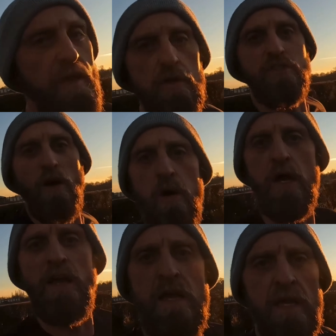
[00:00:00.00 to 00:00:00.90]
feel. So
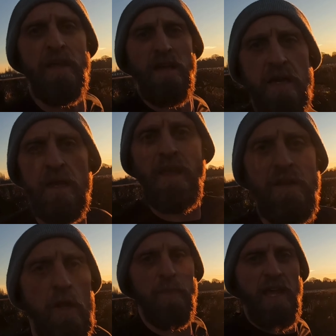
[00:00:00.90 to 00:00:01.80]
again,
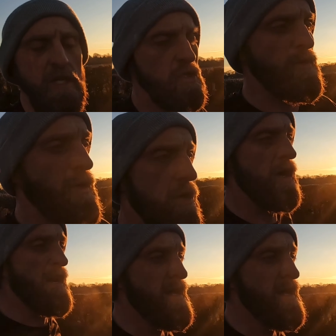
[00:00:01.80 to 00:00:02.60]
not a big issue, but